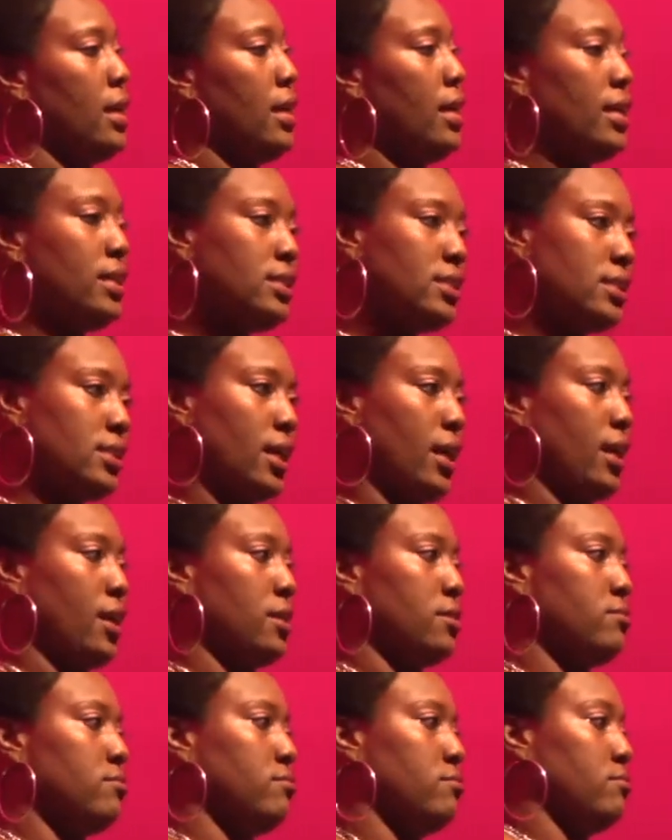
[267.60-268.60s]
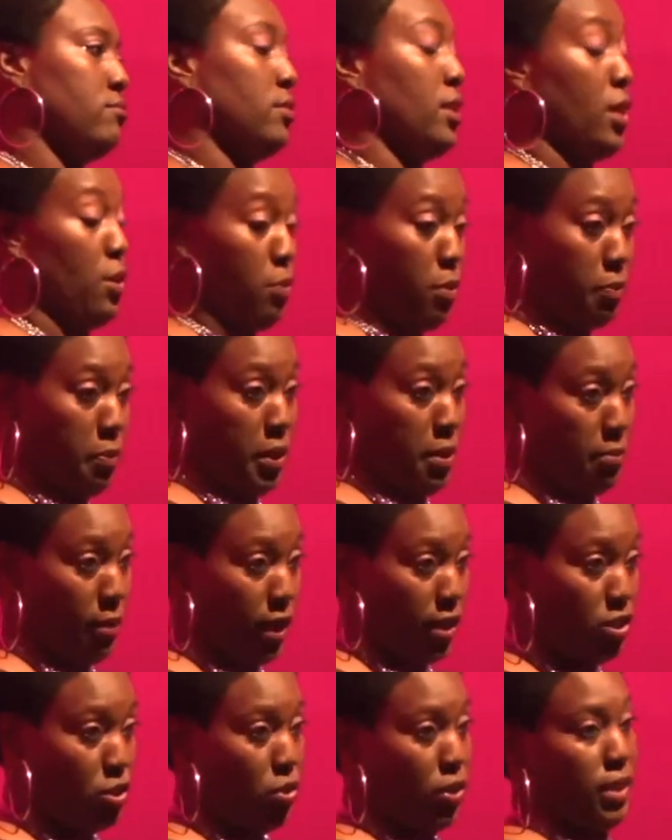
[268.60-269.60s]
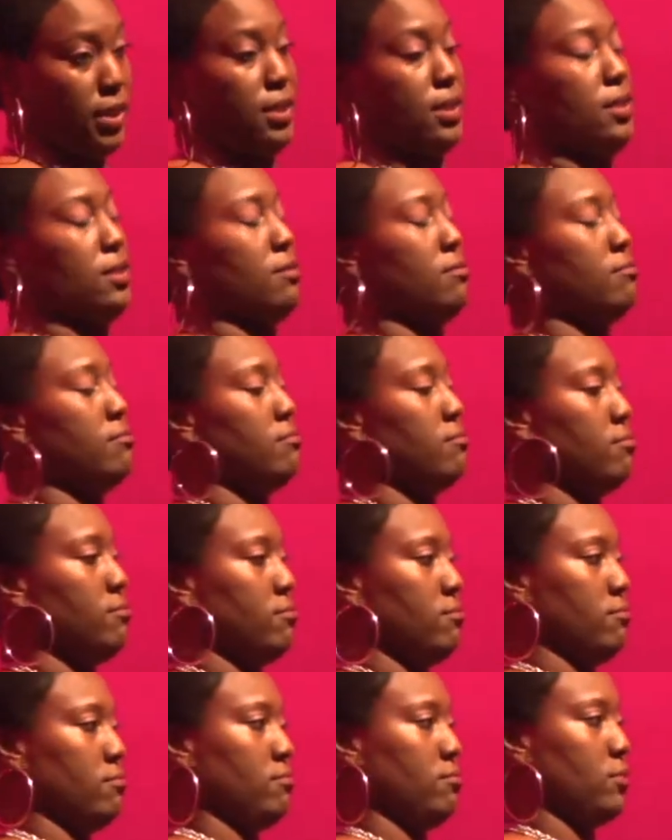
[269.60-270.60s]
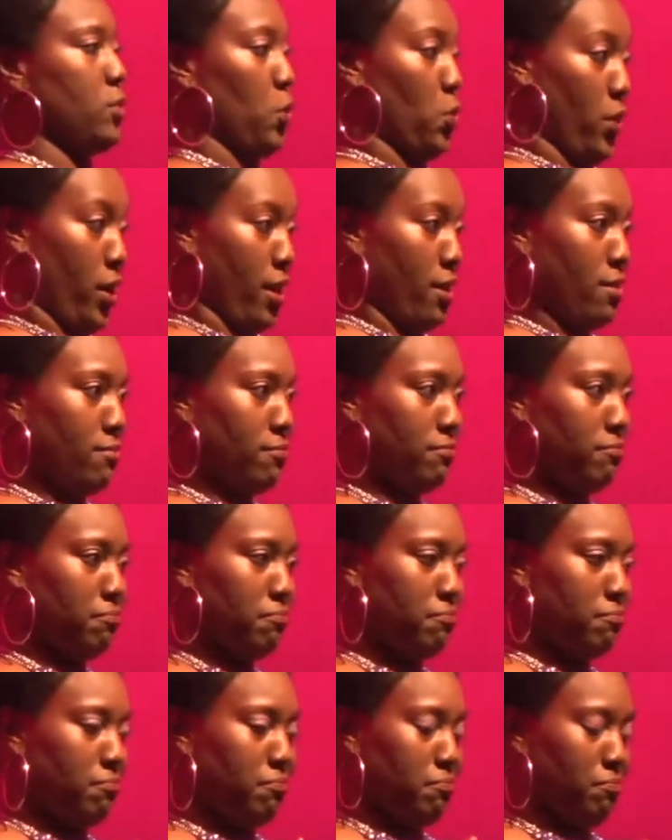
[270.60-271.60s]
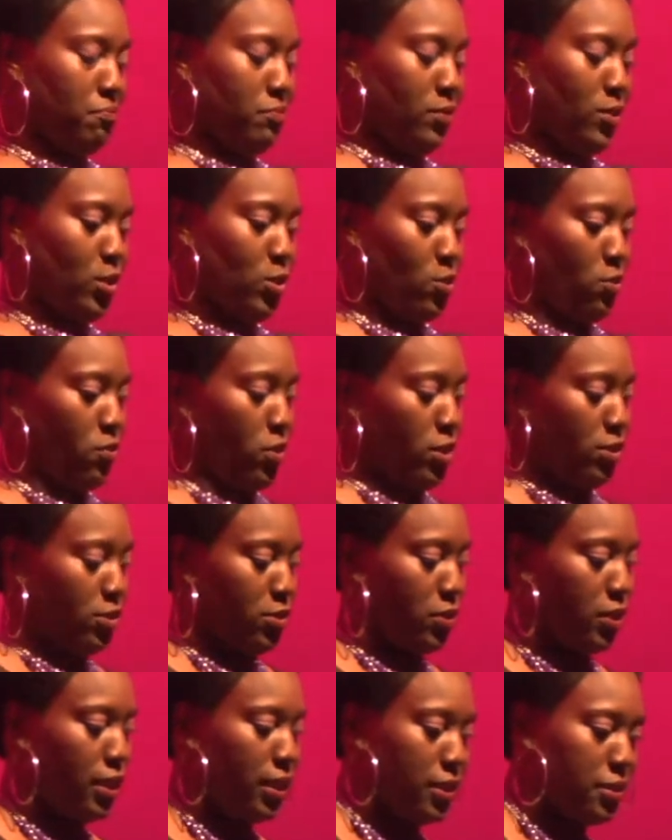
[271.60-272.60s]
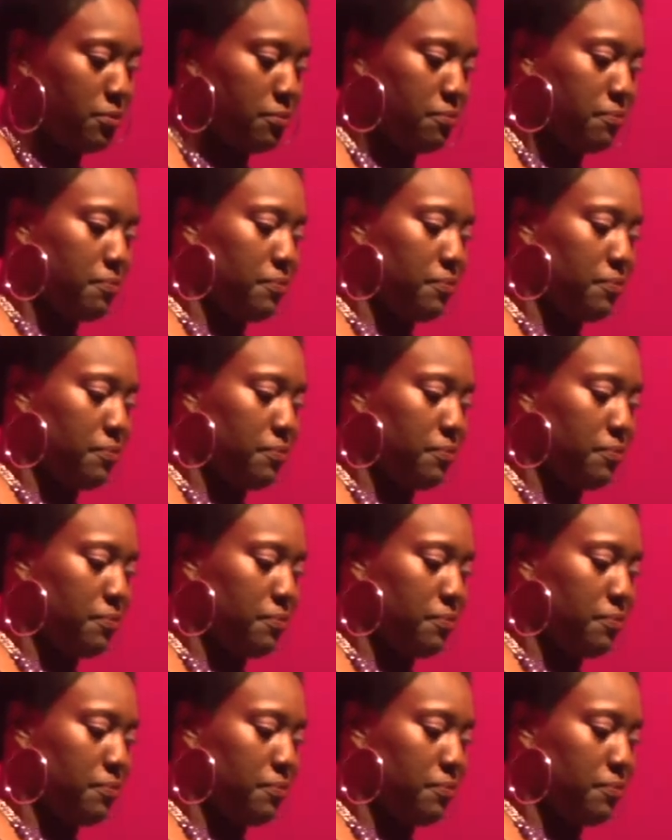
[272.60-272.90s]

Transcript: He said, it would be my choice. Okay, so far so good.